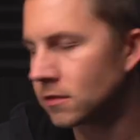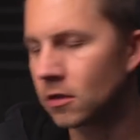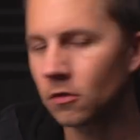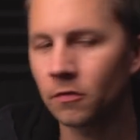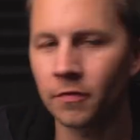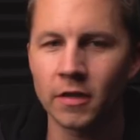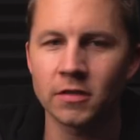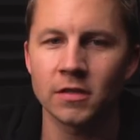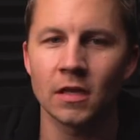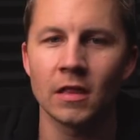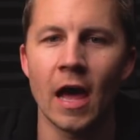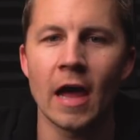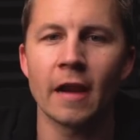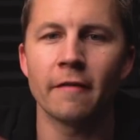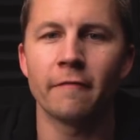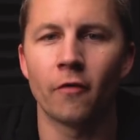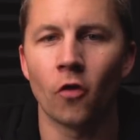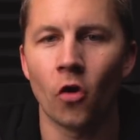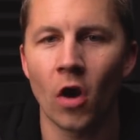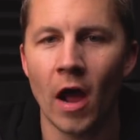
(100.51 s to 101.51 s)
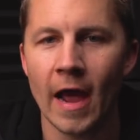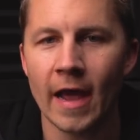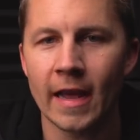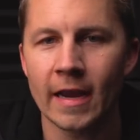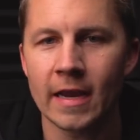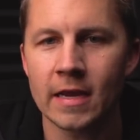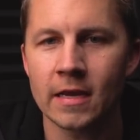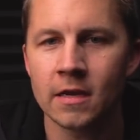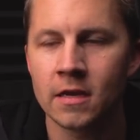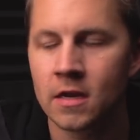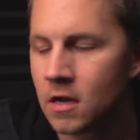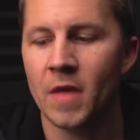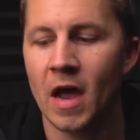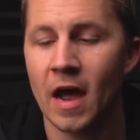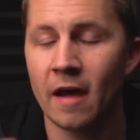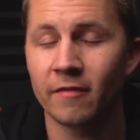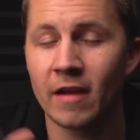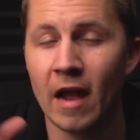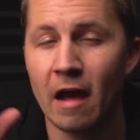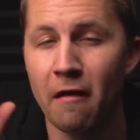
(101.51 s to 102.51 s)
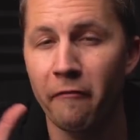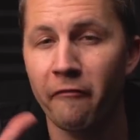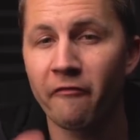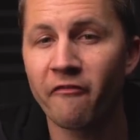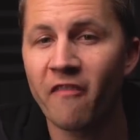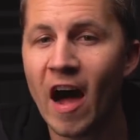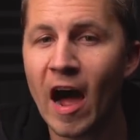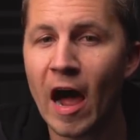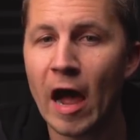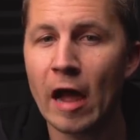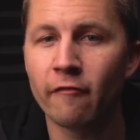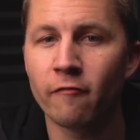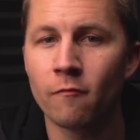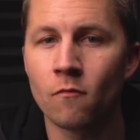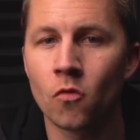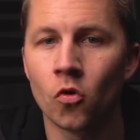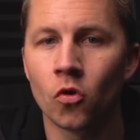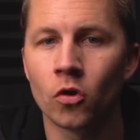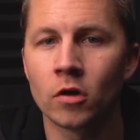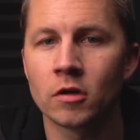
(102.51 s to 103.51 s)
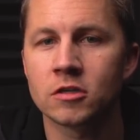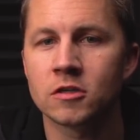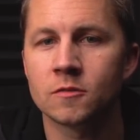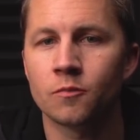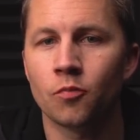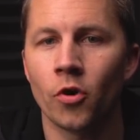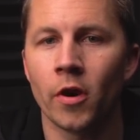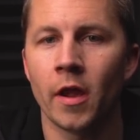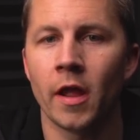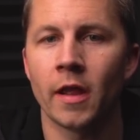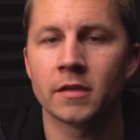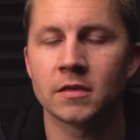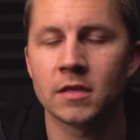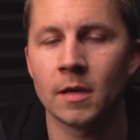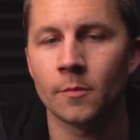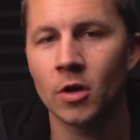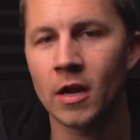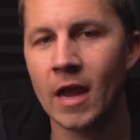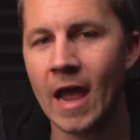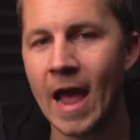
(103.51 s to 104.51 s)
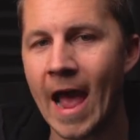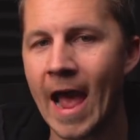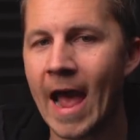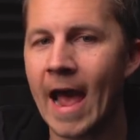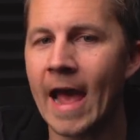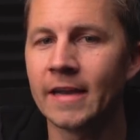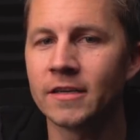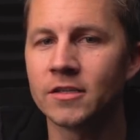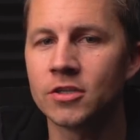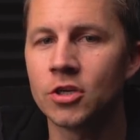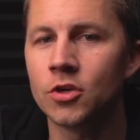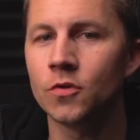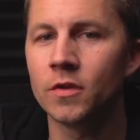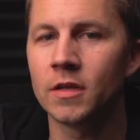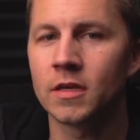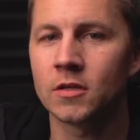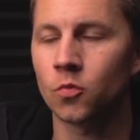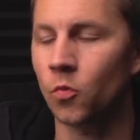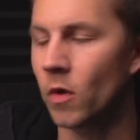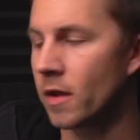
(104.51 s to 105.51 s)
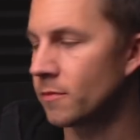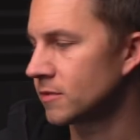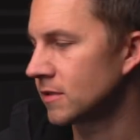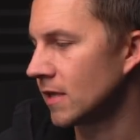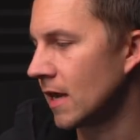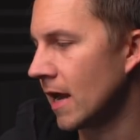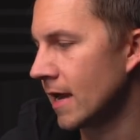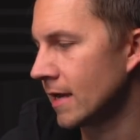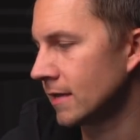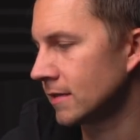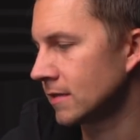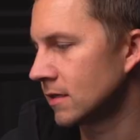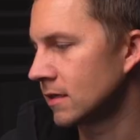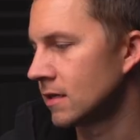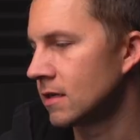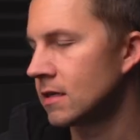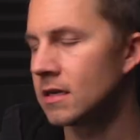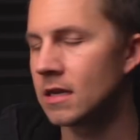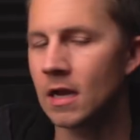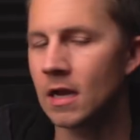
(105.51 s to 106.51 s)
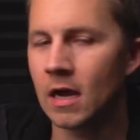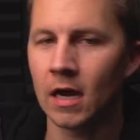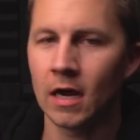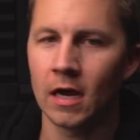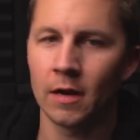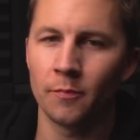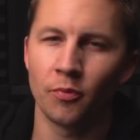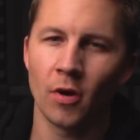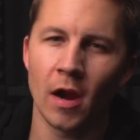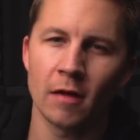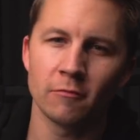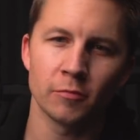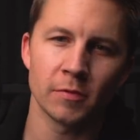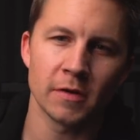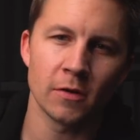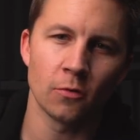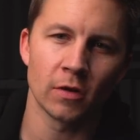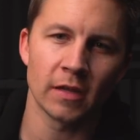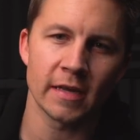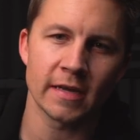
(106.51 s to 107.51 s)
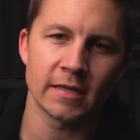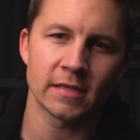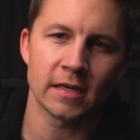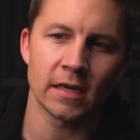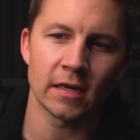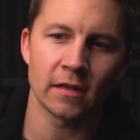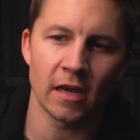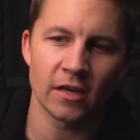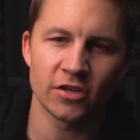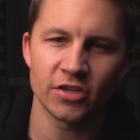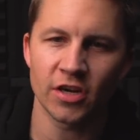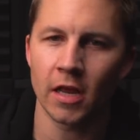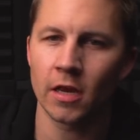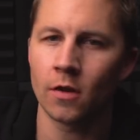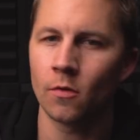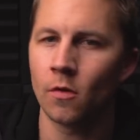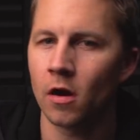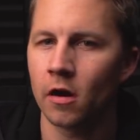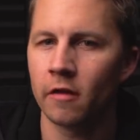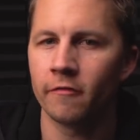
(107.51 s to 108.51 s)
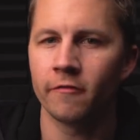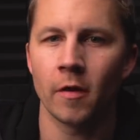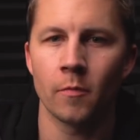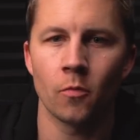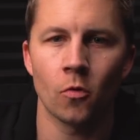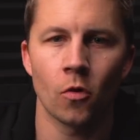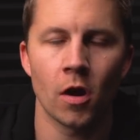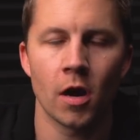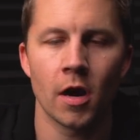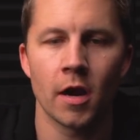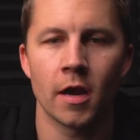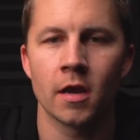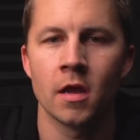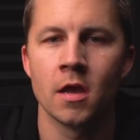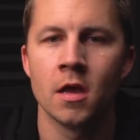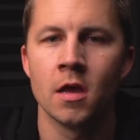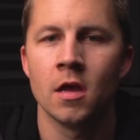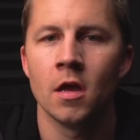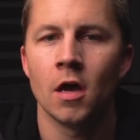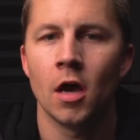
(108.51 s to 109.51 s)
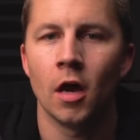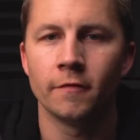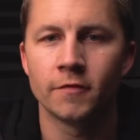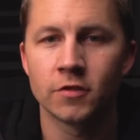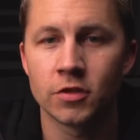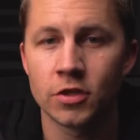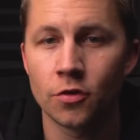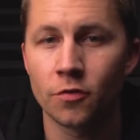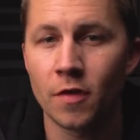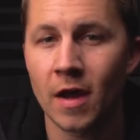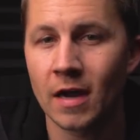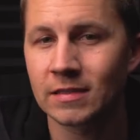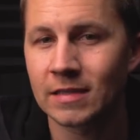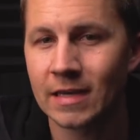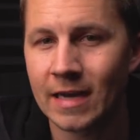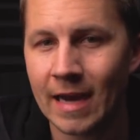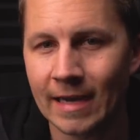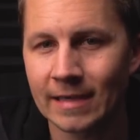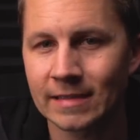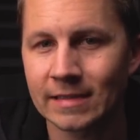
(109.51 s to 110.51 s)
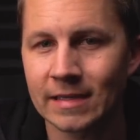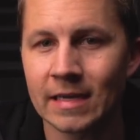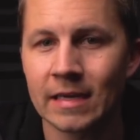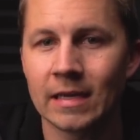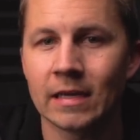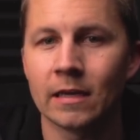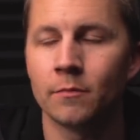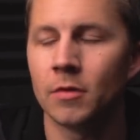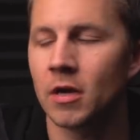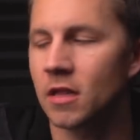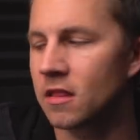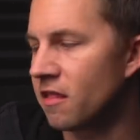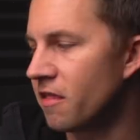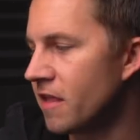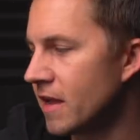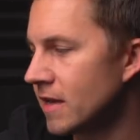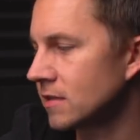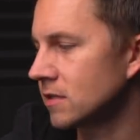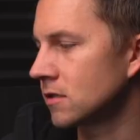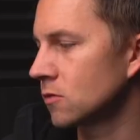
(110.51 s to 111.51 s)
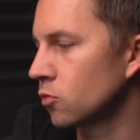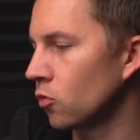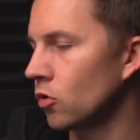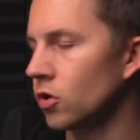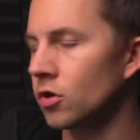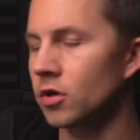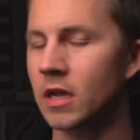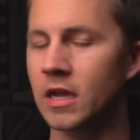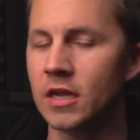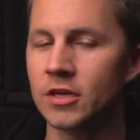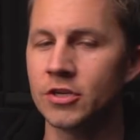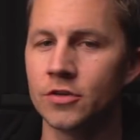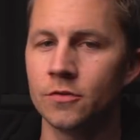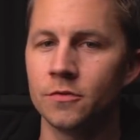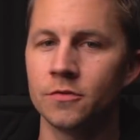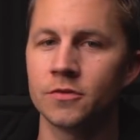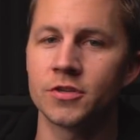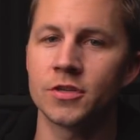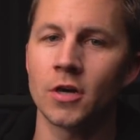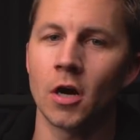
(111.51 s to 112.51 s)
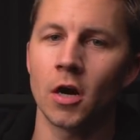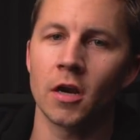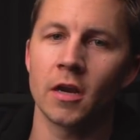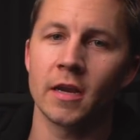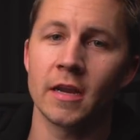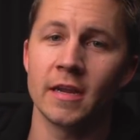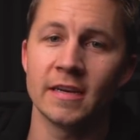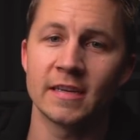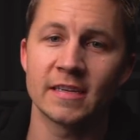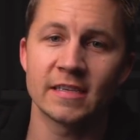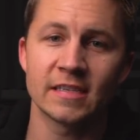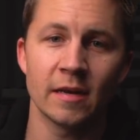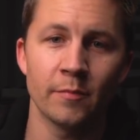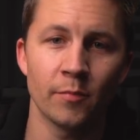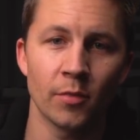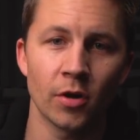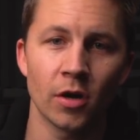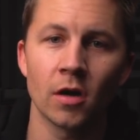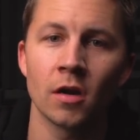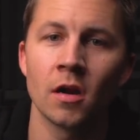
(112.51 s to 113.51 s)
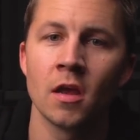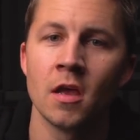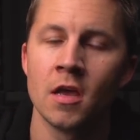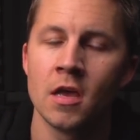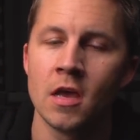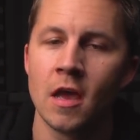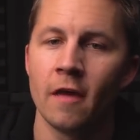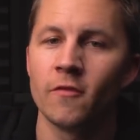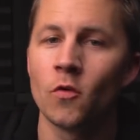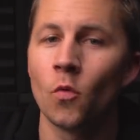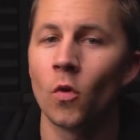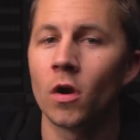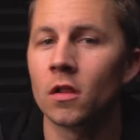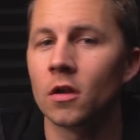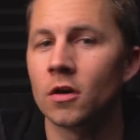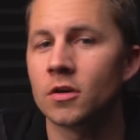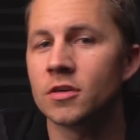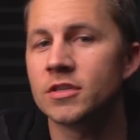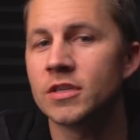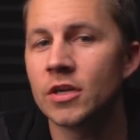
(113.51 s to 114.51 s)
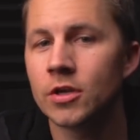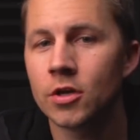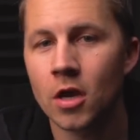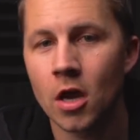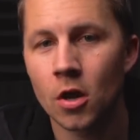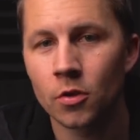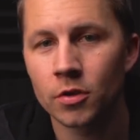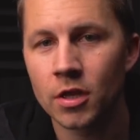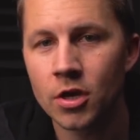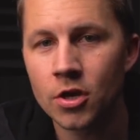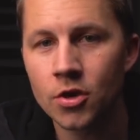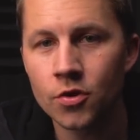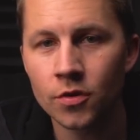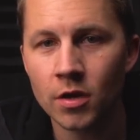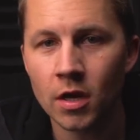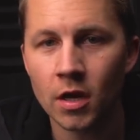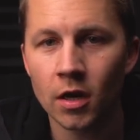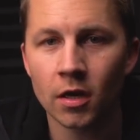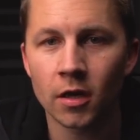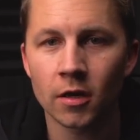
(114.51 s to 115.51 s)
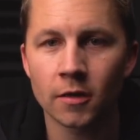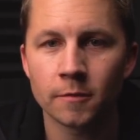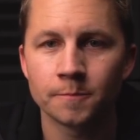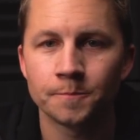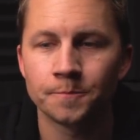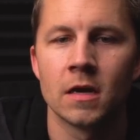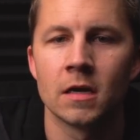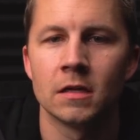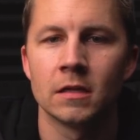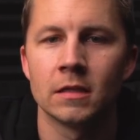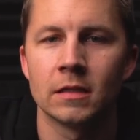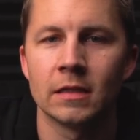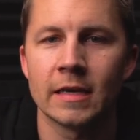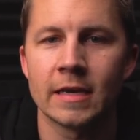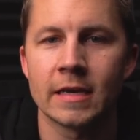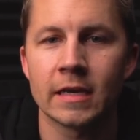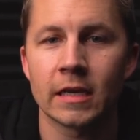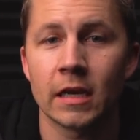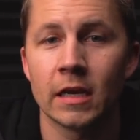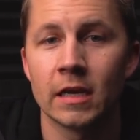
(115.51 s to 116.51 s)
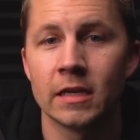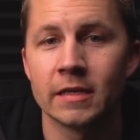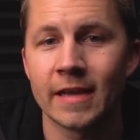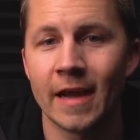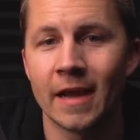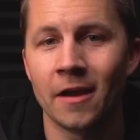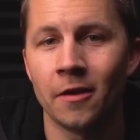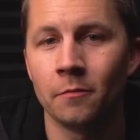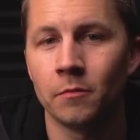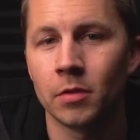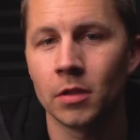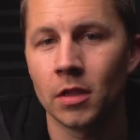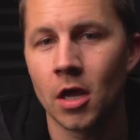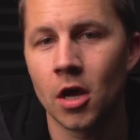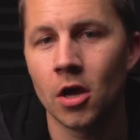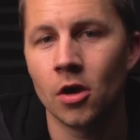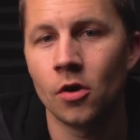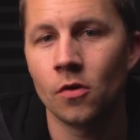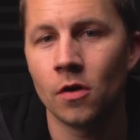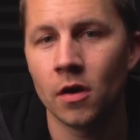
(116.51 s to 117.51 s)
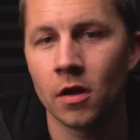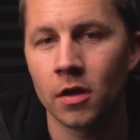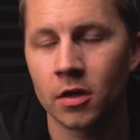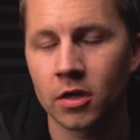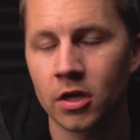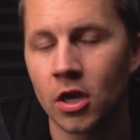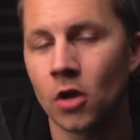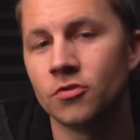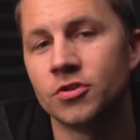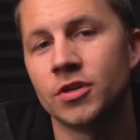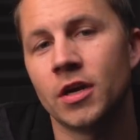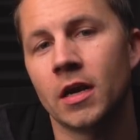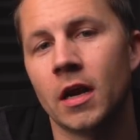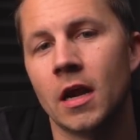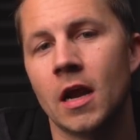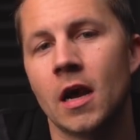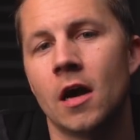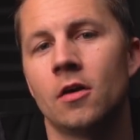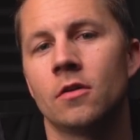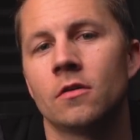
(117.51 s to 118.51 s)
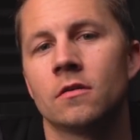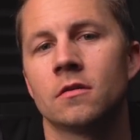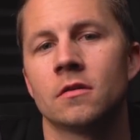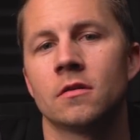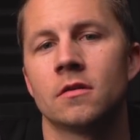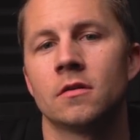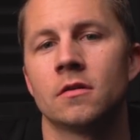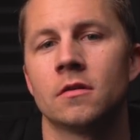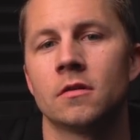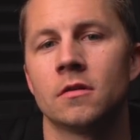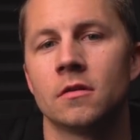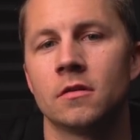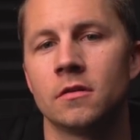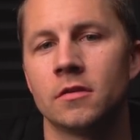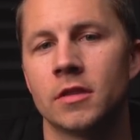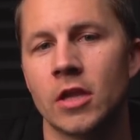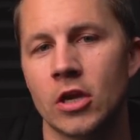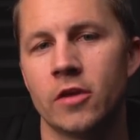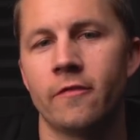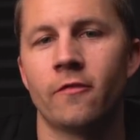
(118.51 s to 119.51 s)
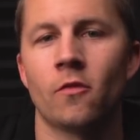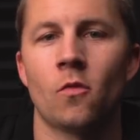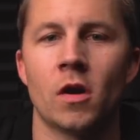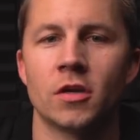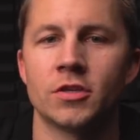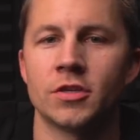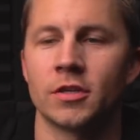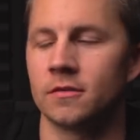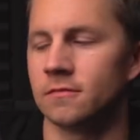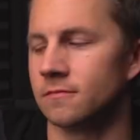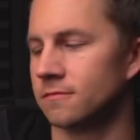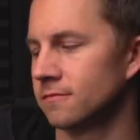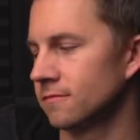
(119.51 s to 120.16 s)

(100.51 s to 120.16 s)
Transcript: So there's a lot of variety. I've got five more sprints that I'm gonna add to this website. Uh, probably releasing like January, February of two thousand nineteen, but this will get you started in December. If you want to learn Studio in the new year, link down below. Go check it out. Thank you for watching.